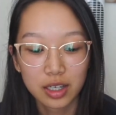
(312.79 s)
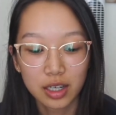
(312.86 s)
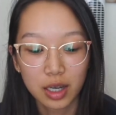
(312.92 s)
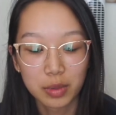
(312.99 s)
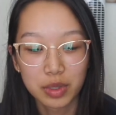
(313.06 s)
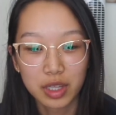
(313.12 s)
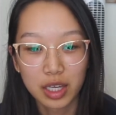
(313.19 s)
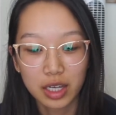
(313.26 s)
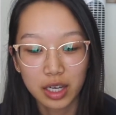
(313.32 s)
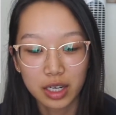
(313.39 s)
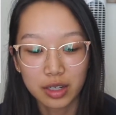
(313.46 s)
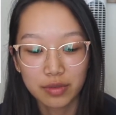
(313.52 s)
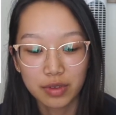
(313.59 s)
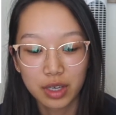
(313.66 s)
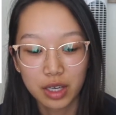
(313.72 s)
I mean they kind
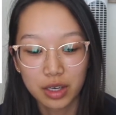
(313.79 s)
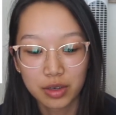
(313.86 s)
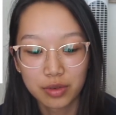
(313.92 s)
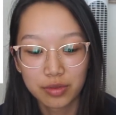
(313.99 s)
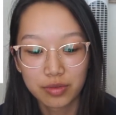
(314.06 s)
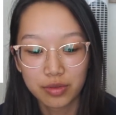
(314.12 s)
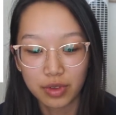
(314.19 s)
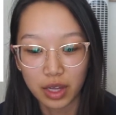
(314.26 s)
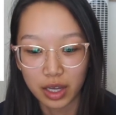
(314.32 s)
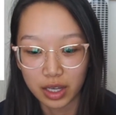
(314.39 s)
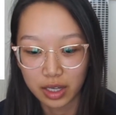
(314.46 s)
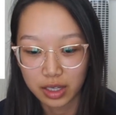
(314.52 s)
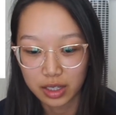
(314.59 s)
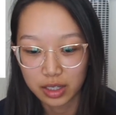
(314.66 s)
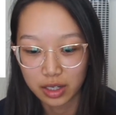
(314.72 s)
of give
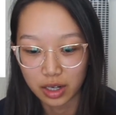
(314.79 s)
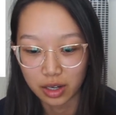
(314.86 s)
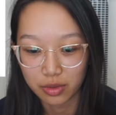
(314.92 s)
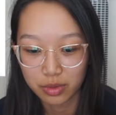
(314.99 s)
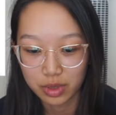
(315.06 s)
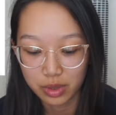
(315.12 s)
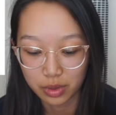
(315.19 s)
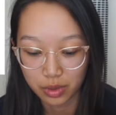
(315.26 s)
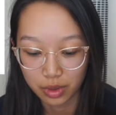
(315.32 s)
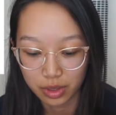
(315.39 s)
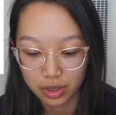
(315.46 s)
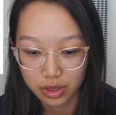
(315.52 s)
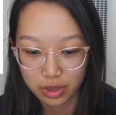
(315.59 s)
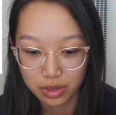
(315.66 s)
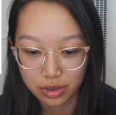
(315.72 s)
like, here I'll
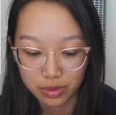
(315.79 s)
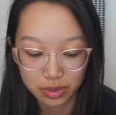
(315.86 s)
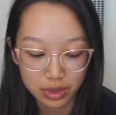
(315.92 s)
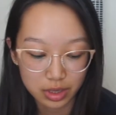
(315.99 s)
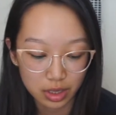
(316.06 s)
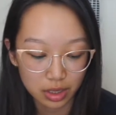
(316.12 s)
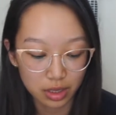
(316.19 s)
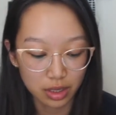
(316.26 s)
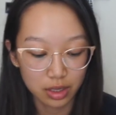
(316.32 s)
record, 1 second.